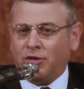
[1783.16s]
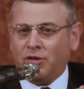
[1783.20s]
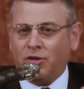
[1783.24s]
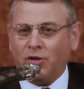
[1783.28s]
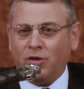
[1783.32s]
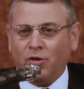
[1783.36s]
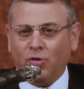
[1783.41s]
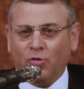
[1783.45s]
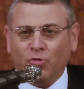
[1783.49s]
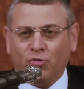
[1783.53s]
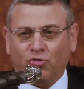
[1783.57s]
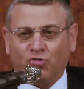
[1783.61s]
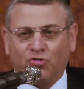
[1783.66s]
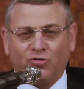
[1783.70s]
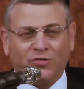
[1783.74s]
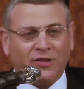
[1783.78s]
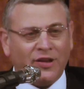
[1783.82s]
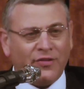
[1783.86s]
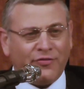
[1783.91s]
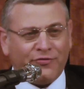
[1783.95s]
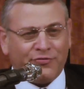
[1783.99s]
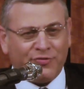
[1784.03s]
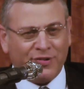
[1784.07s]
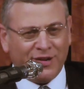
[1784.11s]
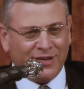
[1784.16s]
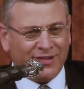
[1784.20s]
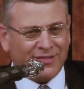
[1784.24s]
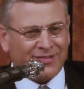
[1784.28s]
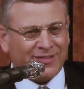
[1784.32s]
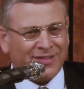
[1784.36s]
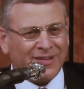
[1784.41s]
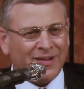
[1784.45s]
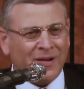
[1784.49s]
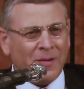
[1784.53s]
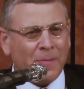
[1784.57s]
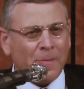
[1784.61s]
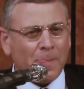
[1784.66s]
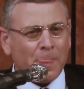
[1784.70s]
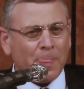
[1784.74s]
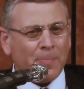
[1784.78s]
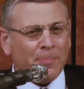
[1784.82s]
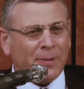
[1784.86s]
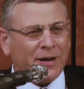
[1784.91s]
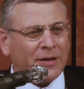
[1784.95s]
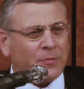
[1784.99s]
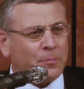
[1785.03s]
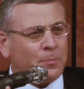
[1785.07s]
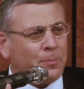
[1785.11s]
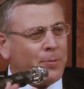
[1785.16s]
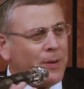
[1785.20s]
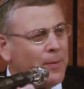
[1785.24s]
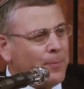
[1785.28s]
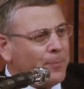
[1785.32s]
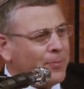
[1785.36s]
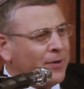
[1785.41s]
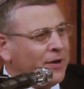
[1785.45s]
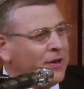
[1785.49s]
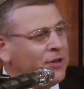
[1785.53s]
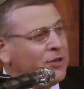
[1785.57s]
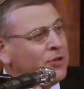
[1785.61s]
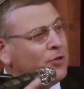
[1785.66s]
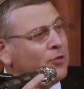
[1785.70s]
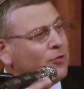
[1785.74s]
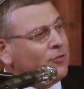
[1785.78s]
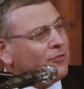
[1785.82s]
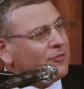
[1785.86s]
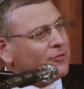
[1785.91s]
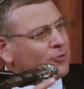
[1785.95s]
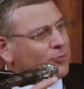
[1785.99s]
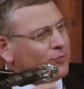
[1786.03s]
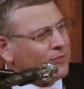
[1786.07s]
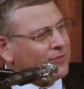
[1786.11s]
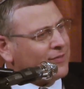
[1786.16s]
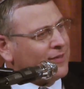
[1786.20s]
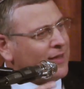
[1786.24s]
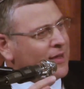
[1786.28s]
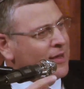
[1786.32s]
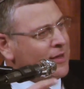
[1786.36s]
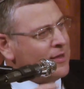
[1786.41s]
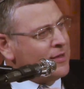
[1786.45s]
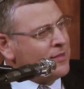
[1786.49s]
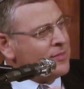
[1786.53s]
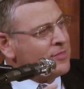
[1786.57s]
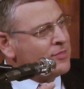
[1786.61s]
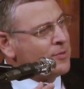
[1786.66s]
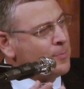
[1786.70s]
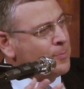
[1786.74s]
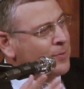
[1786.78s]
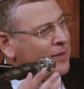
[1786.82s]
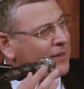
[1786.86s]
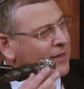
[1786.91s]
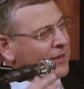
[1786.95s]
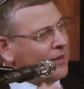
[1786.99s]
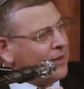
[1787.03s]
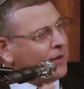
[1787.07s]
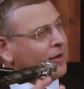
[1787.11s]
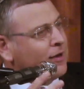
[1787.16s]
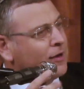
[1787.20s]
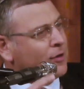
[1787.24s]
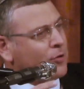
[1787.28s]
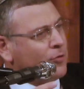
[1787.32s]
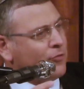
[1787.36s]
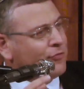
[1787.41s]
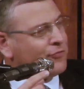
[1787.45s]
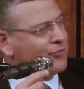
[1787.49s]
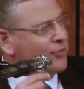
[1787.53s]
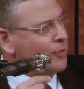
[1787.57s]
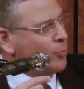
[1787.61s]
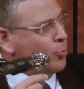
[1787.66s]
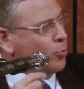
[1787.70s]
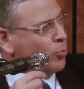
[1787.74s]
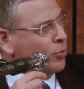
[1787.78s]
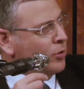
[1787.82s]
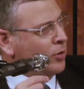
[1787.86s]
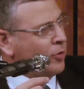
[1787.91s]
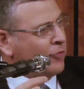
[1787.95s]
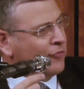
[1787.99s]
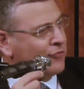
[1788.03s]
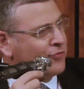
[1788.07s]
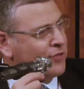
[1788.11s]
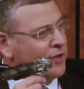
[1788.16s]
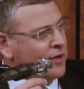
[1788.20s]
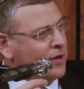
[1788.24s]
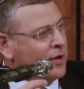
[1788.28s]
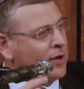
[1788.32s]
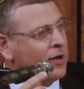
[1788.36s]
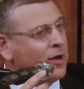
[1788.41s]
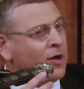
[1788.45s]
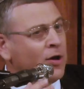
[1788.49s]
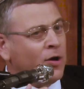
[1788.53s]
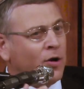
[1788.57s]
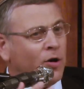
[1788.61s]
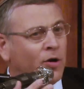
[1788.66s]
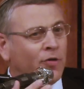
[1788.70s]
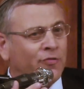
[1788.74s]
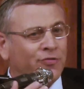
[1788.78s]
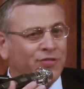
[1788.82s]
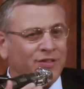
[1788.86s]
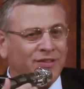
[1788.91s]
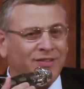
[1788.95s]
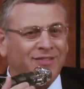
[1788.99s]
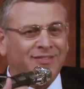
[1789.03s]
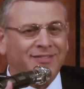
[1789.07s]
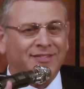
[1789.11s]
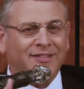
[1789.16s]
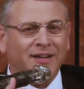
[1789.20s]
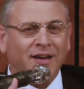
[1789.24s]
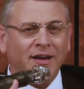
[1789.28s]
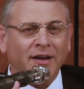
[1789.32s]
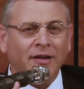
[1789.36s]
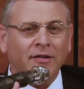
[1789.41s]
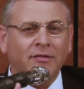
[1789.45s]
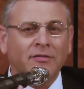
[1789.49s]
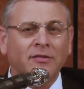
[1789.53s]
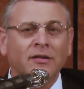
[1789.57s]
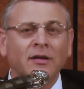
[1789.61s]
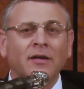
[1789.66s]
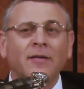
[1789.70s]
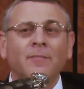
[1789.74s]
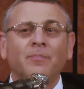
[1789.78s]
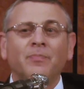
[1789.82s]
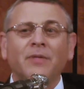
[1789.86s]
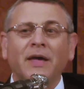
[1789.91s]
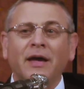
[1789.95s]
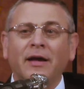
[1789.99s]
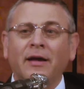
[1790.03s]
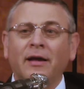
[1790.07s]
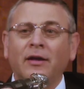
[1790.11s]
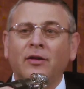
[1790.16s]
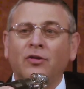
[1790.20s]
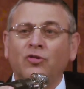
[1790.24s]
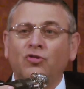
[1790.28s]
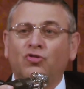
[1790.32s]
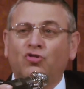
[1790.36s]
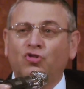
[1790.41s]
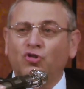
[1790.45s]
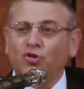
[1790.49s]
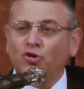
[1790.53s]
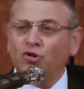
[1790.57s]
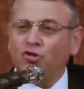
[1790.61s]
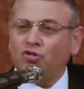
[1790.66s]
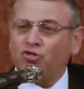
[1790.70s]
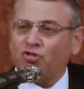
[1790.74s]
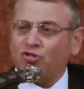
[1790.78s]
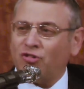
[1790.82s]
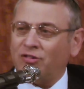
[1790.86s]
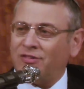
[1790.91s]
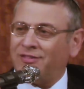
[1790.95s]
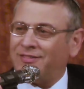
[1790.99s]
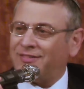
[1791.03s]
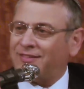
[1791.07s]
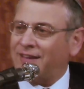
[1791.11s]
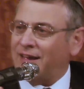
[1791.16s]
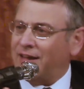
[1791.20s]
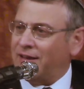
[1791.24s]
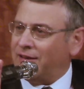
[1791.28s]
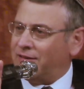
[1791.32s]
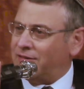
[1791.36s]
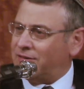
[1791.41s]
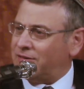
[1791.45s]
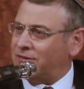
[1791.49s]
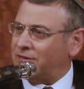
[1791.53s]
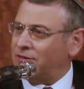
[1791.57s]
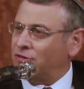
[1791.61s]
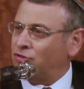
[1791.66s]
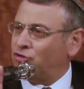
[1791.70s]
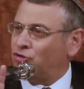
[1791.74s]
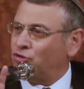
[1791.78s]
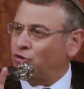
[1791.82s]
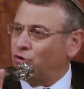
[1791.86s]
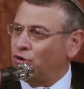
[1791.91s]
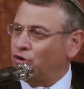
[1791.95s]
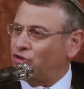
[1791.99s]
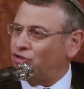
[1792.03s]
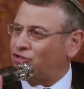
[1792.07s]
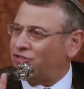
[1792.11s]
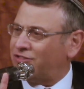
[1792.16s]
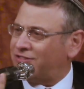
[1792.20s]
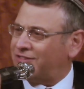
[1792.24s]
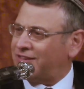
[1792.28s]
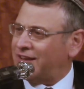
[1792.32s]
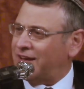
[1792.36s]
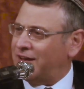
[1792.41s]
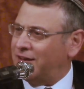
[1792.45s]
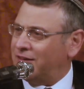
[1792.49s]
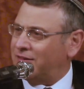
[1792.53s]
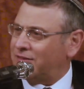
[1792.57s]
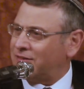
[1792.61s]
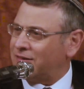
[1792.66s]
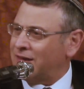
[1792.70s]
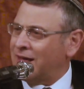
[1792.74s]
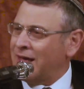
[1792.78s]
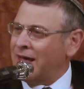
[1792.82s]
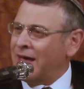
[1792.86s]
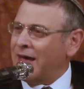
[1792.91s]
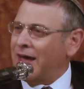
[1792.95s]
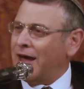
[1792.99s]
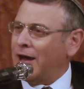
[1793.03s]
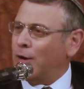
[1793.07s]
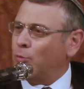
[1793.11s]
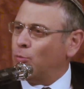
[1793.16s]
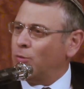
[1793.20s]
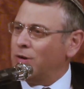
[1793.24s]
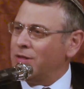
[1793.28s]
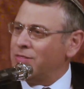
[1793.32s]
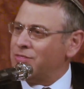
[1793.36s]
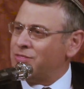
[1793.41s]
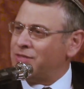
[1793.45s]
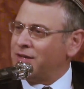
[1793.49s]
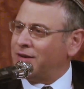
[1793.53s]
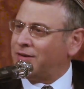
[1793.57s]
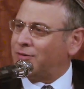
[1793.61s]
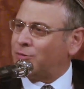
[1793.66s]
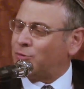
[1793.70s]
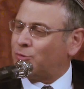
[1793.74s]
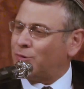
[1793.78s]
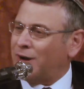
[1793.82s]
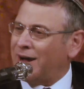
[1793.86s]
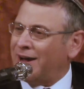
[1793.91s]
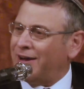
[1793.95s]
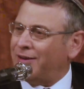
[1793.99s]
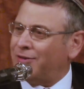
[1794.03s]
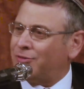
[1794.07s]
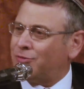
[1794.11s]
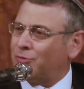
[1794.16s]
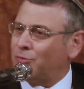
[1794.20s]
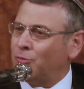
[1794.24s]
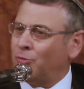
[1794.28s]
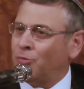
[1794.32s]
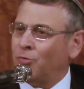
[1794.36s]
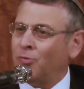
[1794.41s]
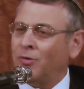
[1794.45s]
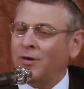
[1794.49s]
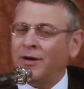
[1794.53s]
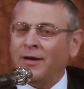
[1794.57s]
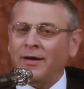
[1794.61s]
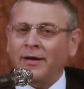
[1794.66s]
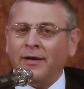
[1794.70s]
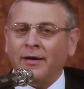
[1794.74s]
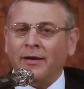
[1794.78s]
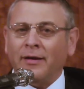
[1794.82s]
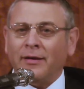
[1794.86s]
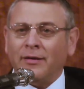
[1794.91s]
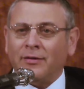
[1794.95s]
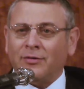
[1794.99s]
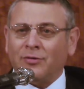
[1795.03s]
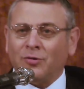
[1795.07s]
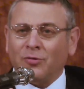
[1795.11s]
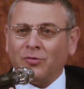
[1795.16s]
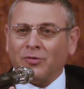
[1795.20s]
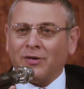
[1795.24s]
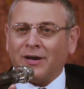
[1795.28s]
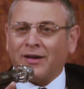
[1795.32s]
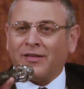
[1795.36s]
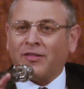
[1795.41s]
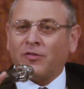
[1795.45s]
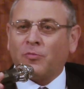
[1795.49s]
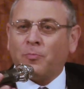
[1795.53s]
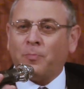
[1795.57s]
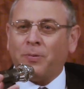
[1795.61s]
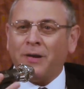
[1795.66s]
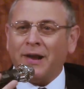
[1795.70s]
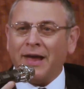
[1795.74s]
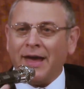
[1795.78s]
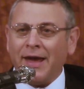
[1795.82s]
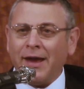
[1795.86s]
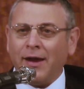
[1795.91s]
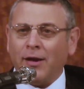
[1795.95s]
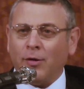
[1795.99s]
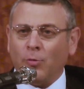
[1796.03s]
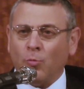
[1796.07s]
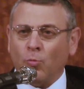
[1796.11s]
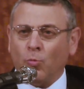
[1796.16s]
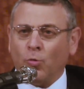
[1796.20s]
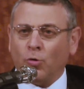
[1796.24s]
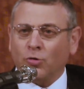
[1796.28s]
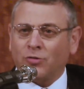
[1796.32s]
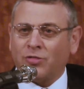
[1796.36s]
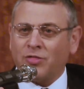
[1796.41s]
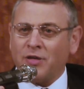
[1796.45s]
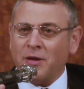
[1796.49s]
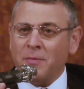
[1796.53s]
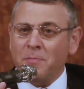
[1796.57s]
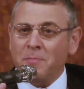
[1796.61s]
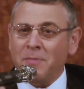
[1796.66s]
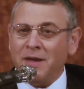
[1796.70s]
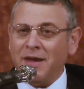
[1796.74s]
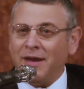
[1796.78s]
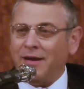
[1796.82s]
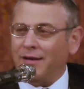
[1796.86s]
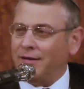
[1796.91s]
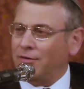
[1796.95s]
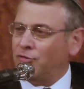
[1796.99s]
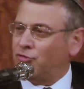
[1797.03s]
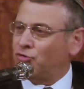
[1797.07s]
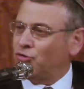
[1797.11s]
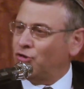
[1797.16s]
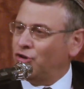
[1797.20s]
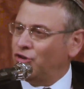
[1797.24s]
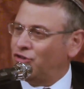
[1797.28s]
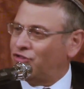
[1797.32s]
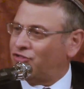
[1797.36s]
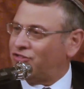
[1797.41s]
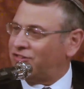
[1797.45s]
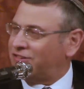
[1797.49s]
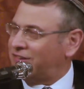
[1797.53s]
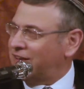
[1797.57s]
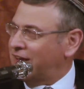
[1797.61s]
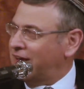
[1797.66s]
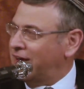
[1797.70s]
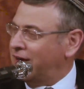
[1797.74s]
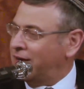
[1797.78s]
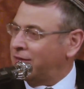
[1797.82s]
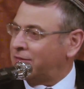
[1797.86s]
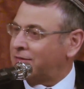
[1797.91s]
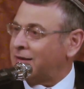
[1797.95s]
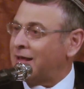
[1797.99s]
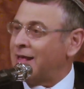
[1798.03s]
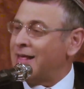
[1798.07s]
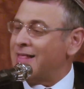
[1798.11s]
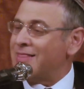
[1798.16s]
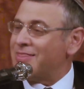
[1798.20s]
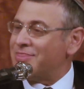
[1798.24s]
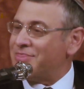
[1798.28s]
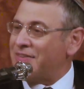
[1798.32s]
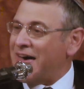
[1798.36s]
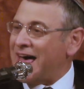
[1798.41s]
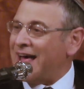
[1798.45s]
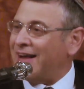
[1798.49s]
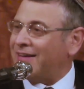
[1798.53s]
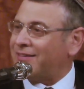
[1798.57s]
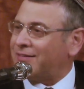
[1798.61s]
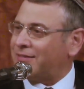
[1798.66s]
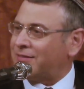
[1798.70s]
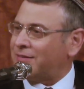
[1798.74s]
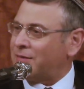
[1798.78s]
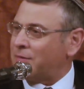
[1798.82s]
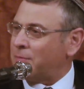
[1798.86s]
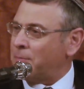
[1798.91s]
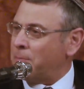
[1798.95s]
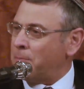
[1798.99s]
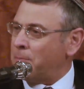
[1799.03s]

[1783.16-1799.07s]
huge difference. But people used to say in the beginning of the state, a Jewish state. And when they try to explain what they mean, Jewish state, that